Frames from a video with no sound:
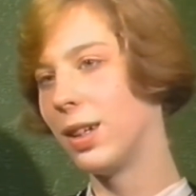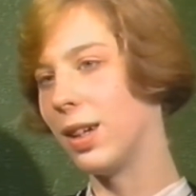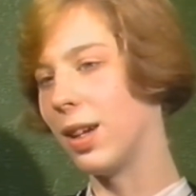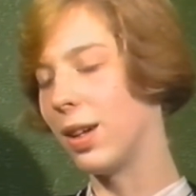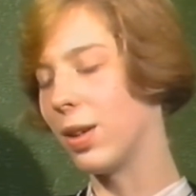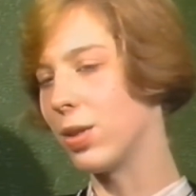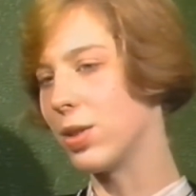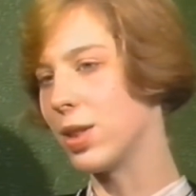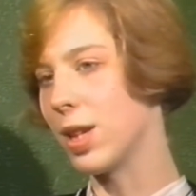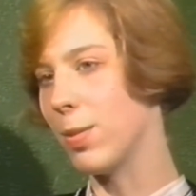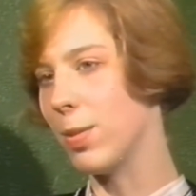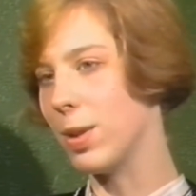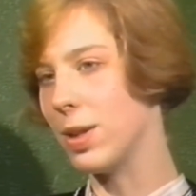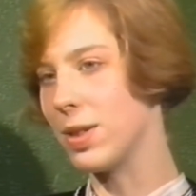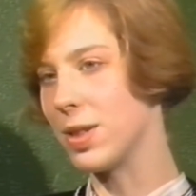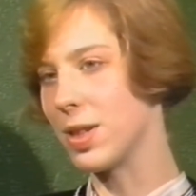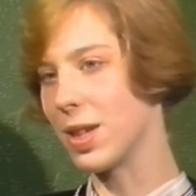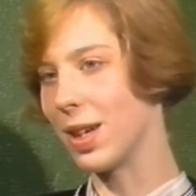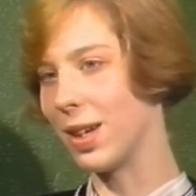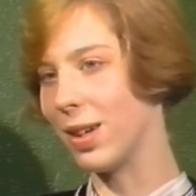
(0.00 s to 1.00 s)
I got 10
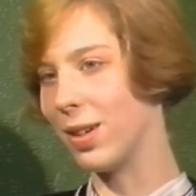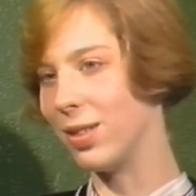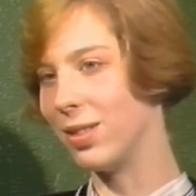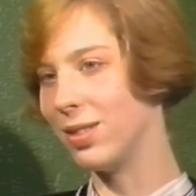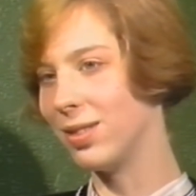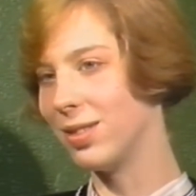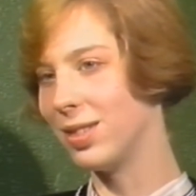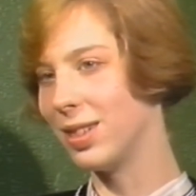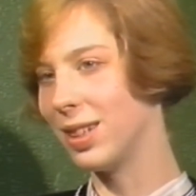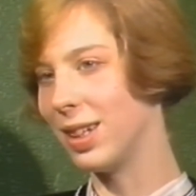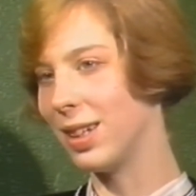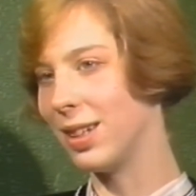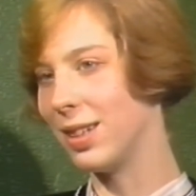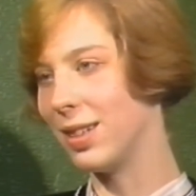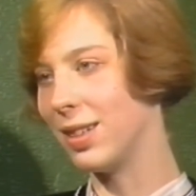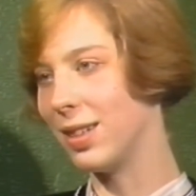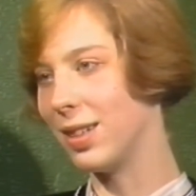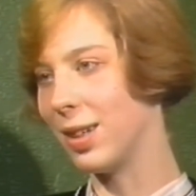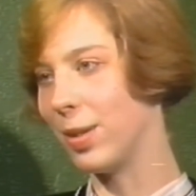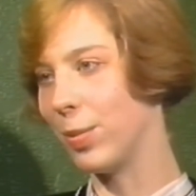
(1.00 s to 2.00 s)
minutes to kill
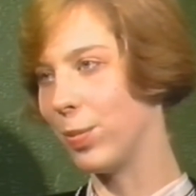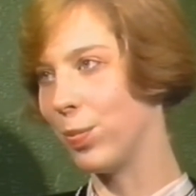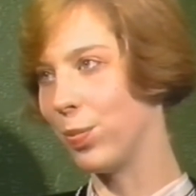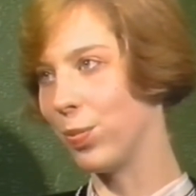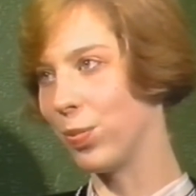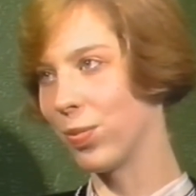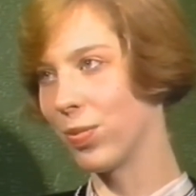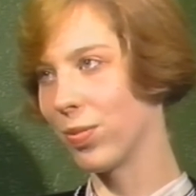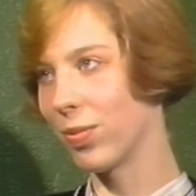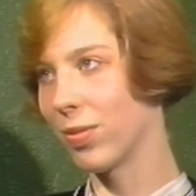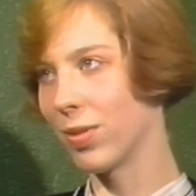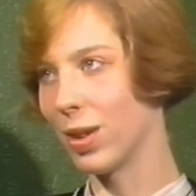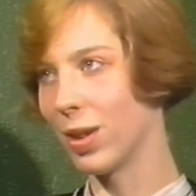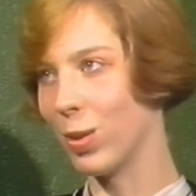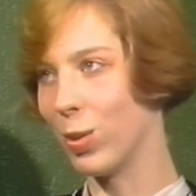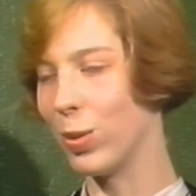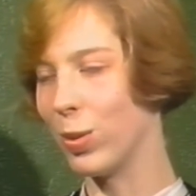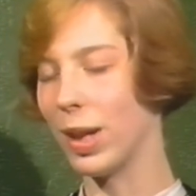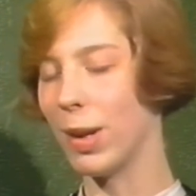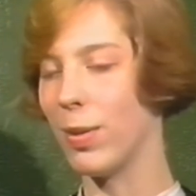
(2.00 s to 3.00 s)
and um,
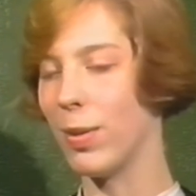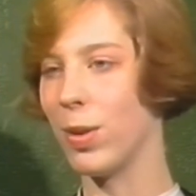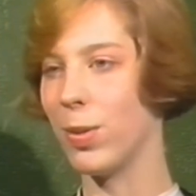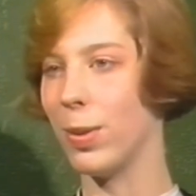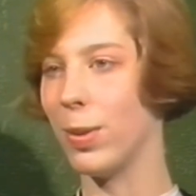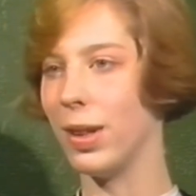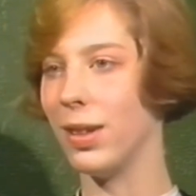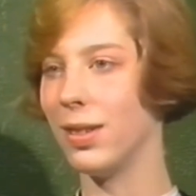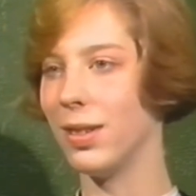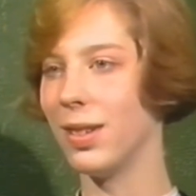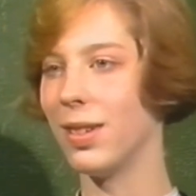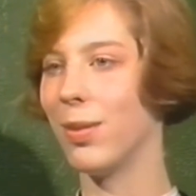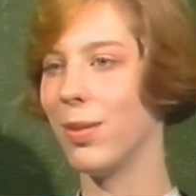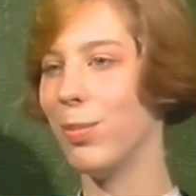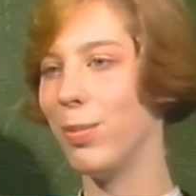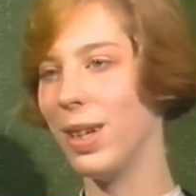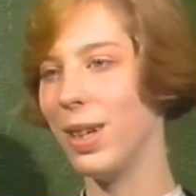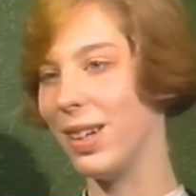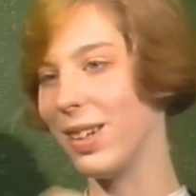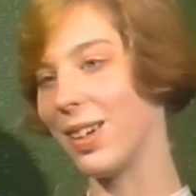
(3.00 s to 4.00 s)
someone came up to me the
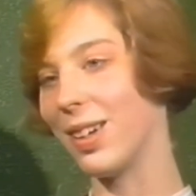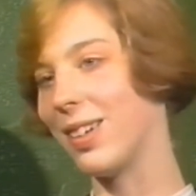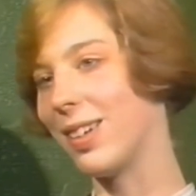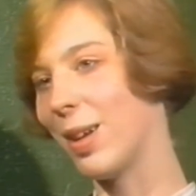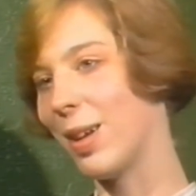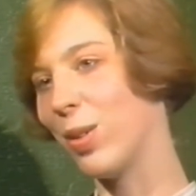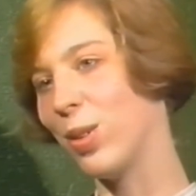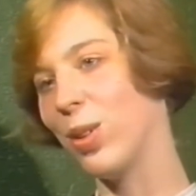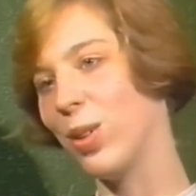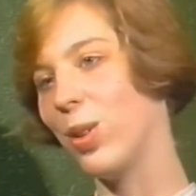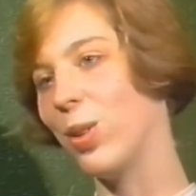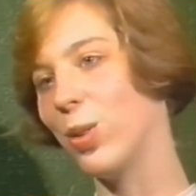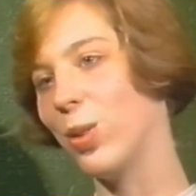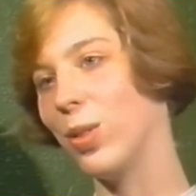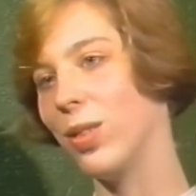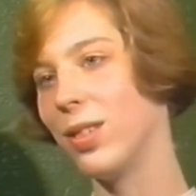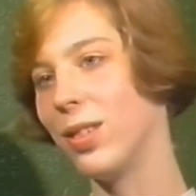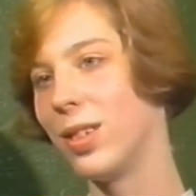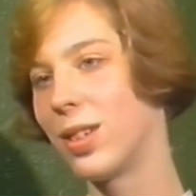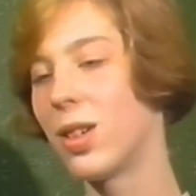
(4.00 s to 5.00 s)
minute I stepped through the
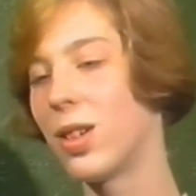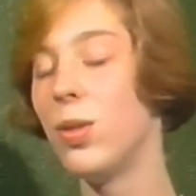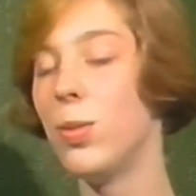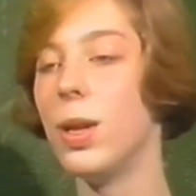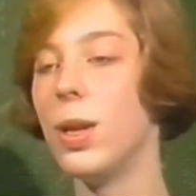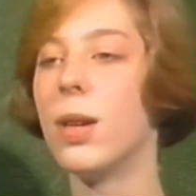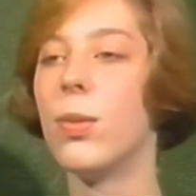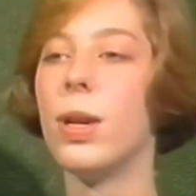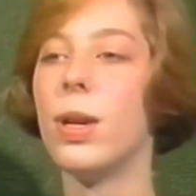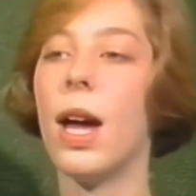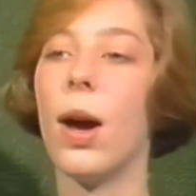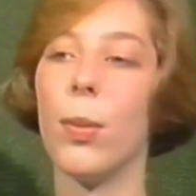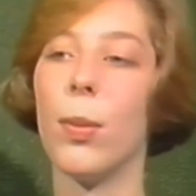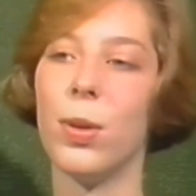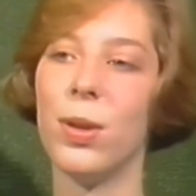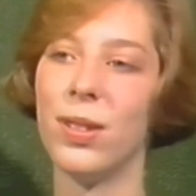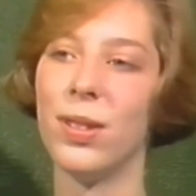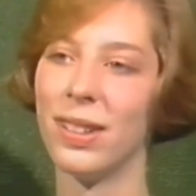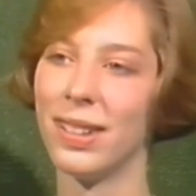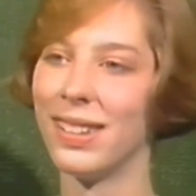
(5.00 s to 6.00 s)
door. Excuse me, can we
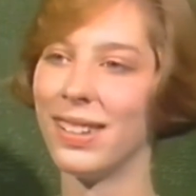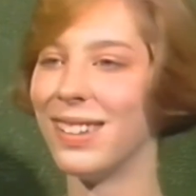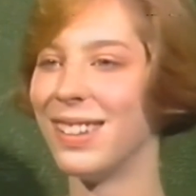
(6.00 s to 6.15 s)
help you?